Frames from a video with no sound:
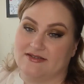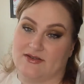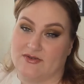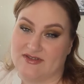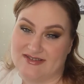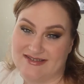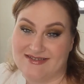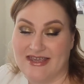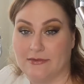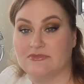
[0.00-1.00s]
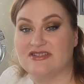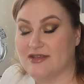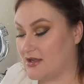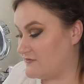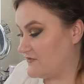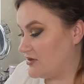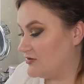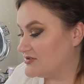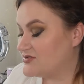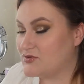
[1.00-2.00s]
So this is Kim's second
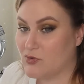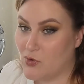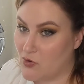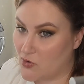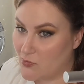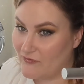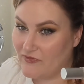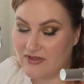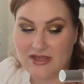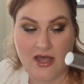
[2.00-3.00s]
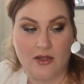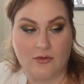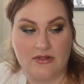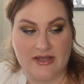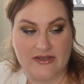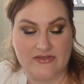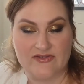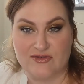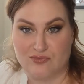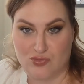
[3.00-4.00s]
fragrance. So hopefully I will like
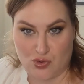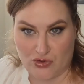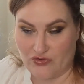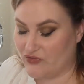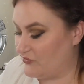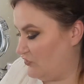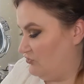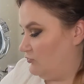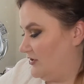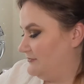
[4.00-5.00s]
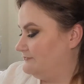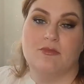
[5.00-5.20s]
this more than the first one.